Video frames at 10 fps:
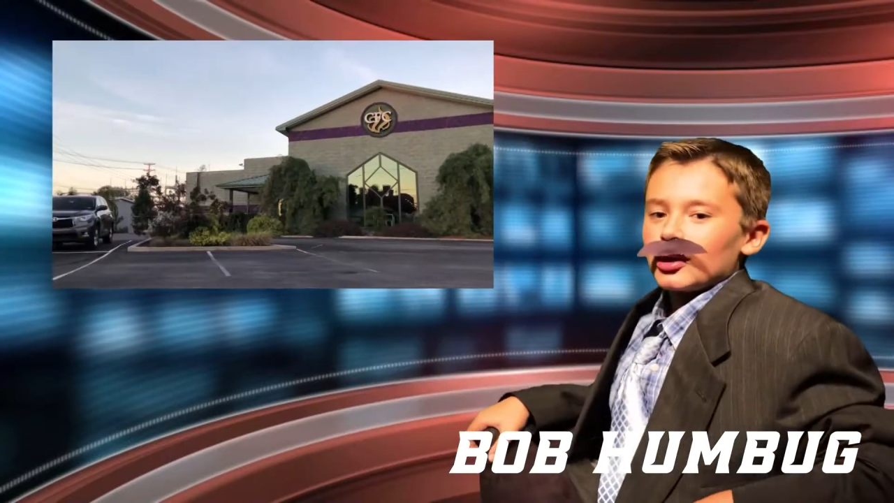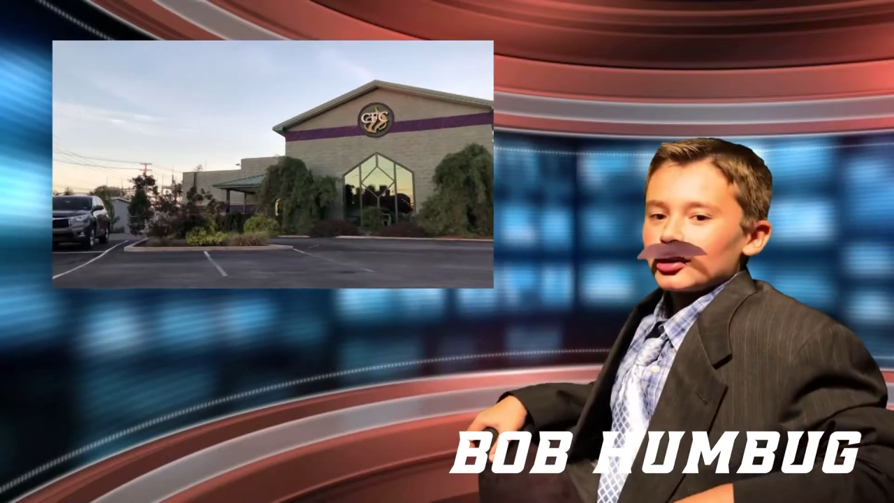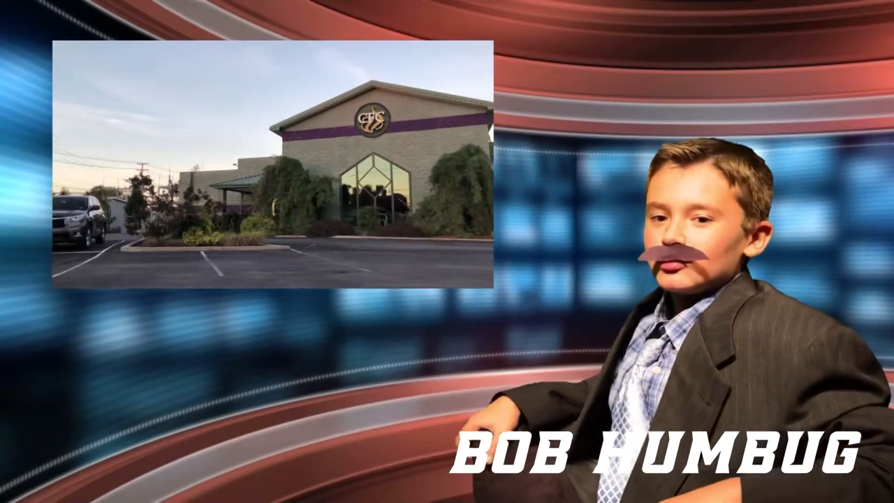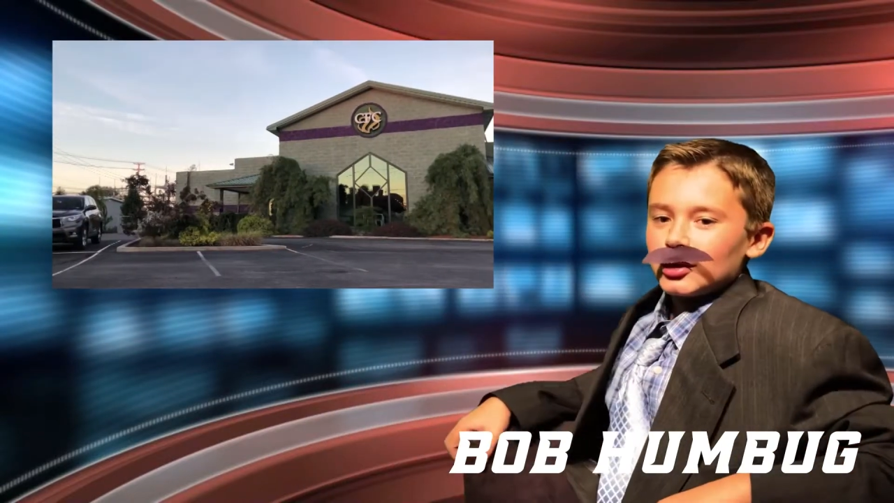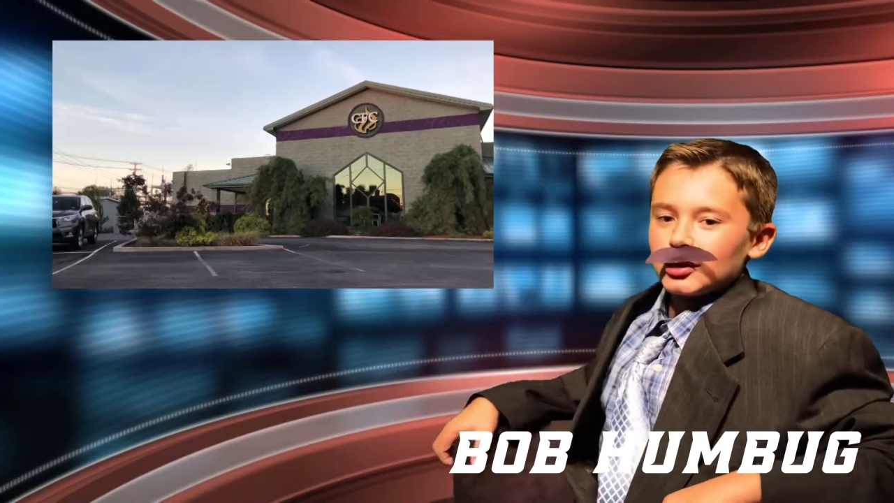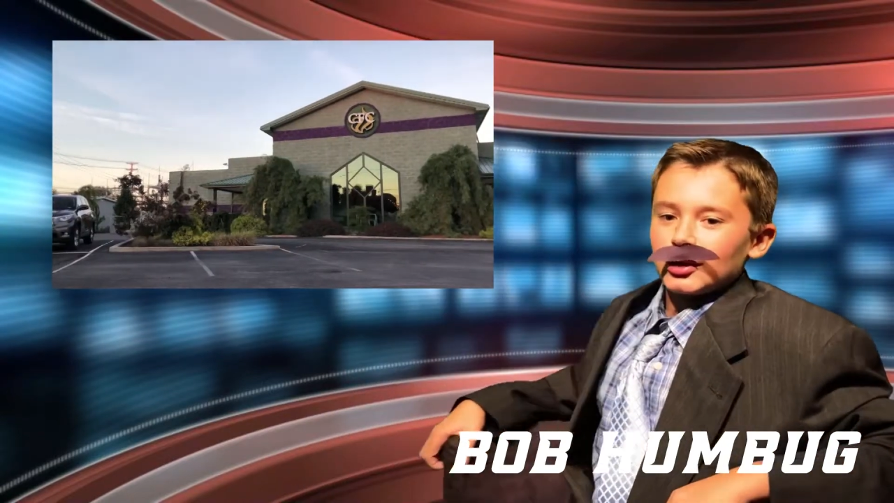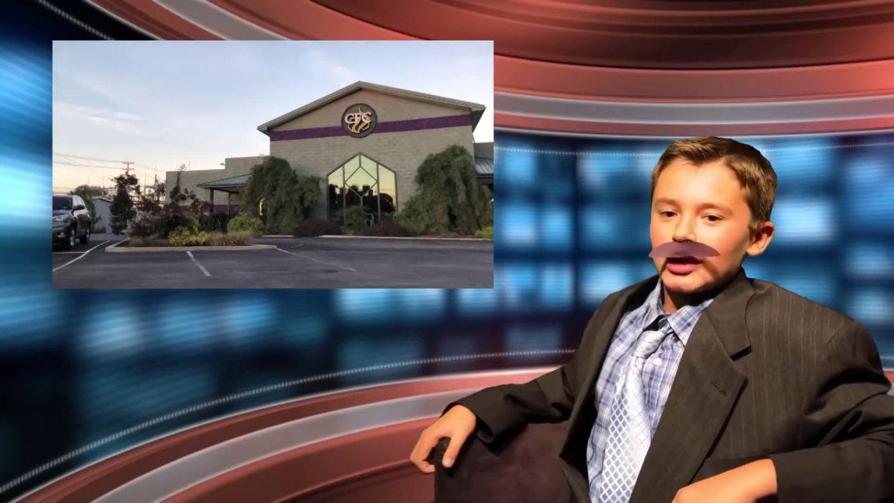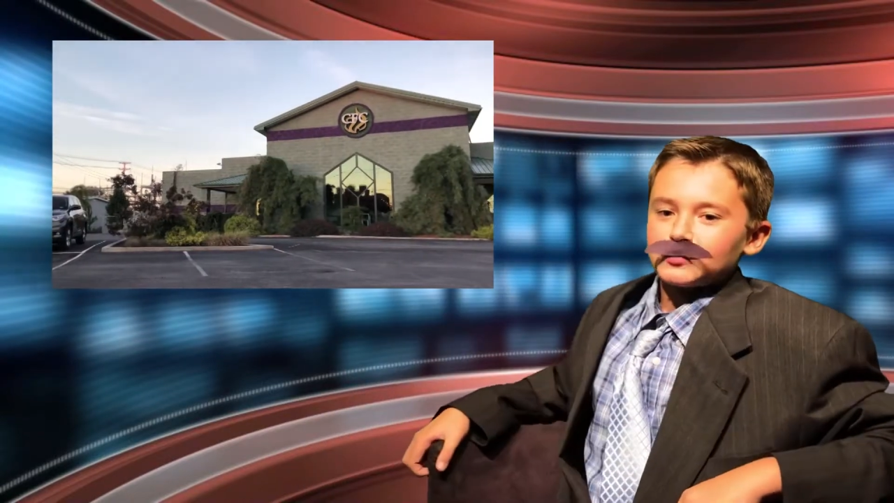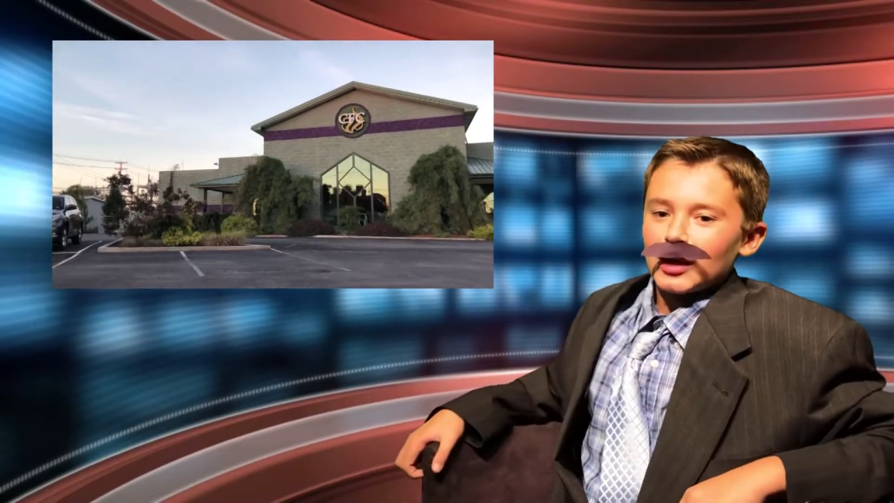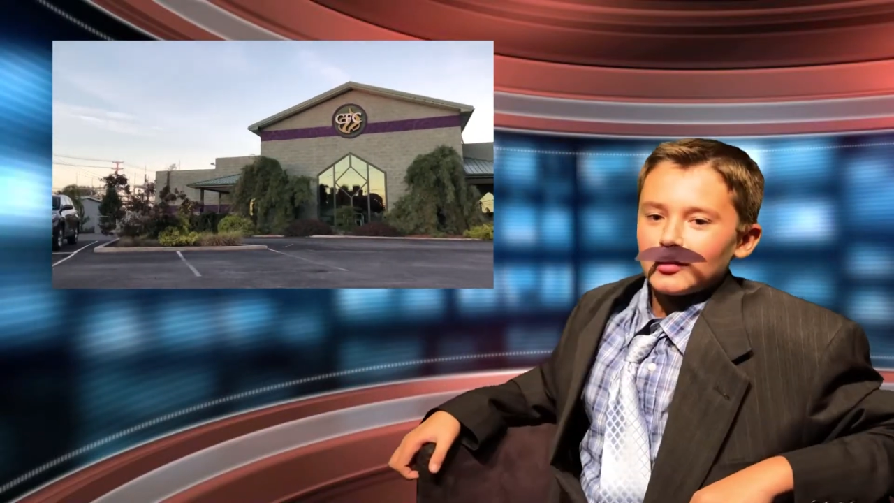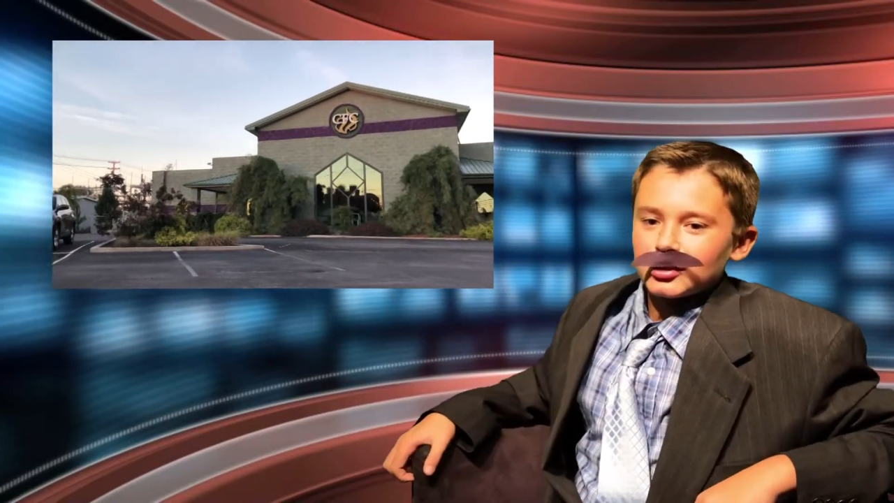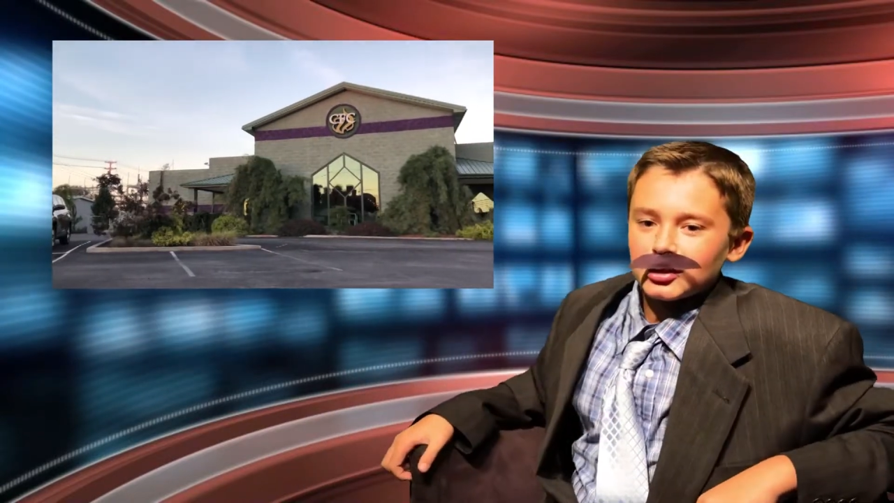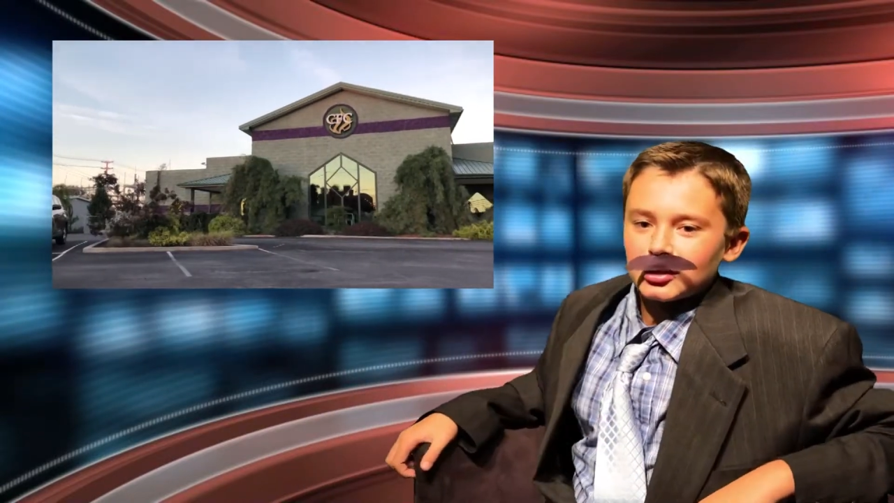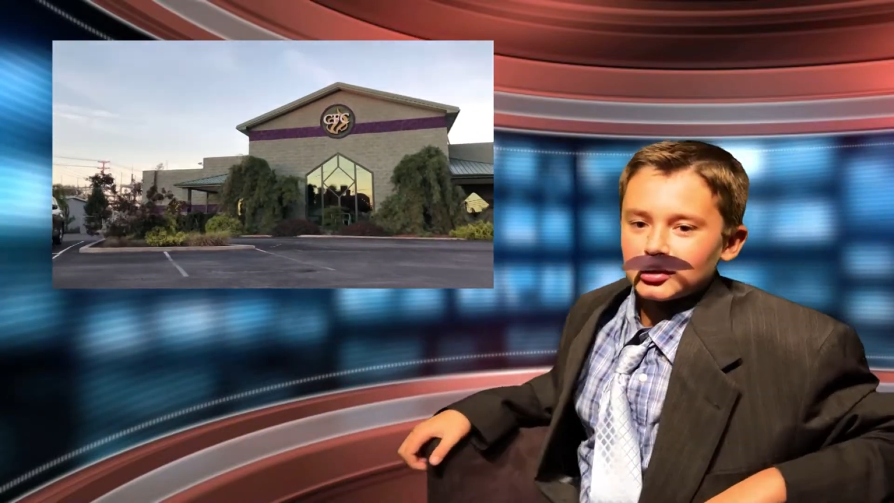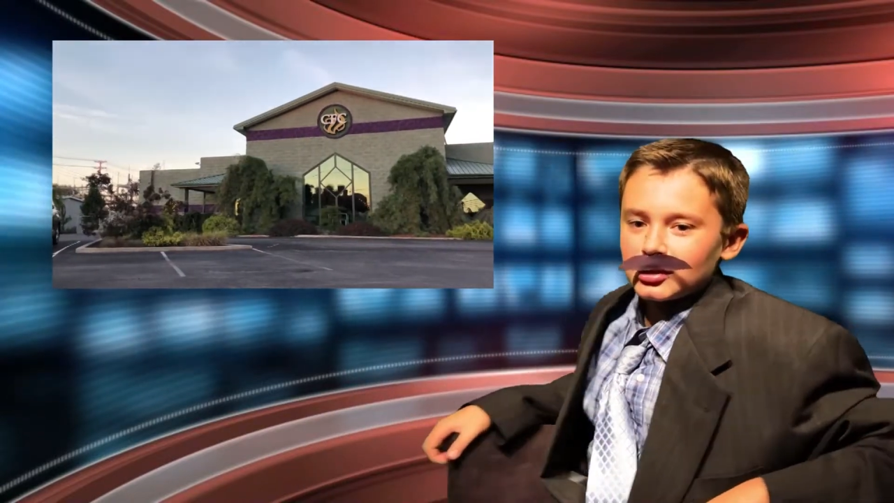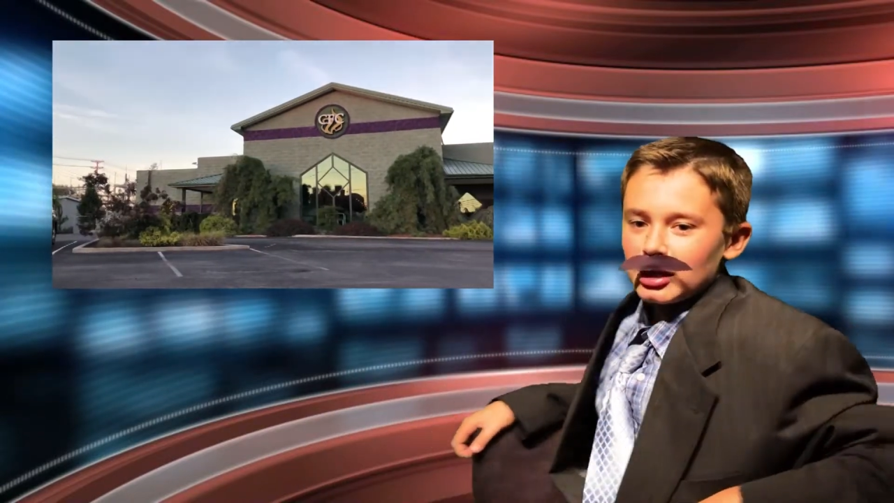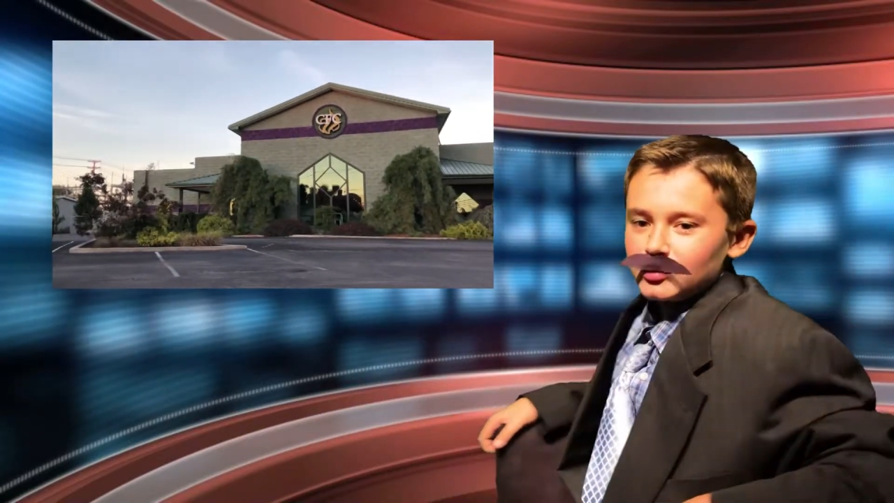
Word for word: our community as baby Jesus has